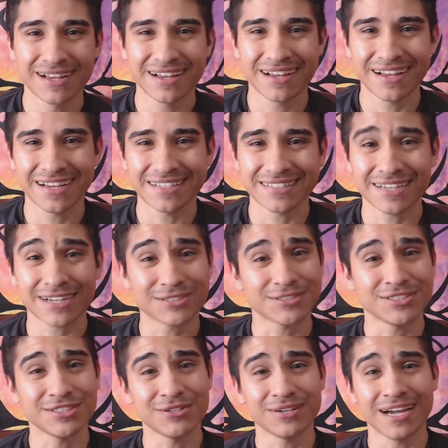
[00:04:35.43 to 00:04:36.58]
And I'll
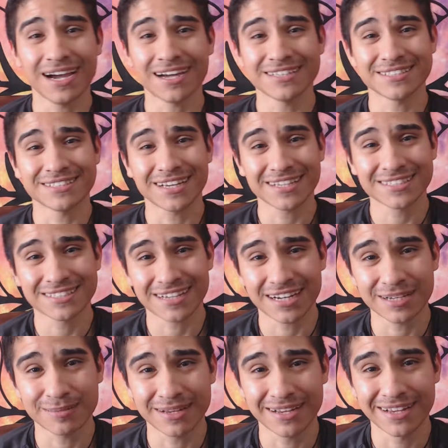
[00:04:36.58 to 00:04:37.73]
see you guys next
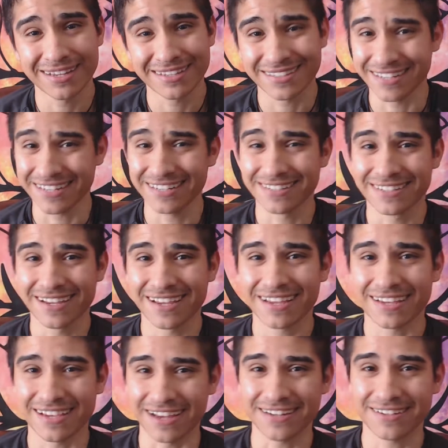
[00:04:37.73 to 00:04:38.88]
time. Get it?
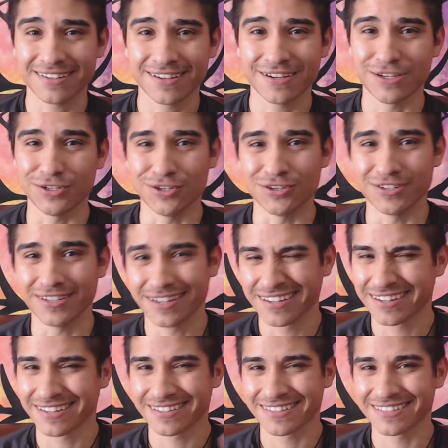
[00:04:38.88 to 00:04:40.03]
Got it. Good.
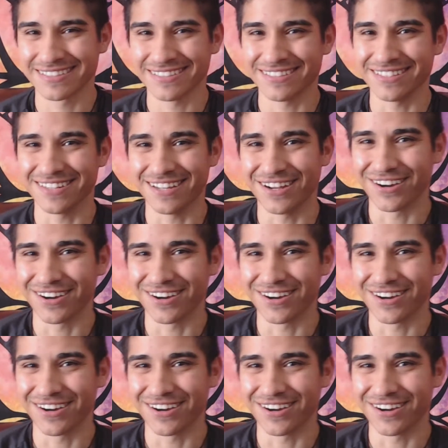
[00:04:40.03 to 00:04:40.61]
See you later.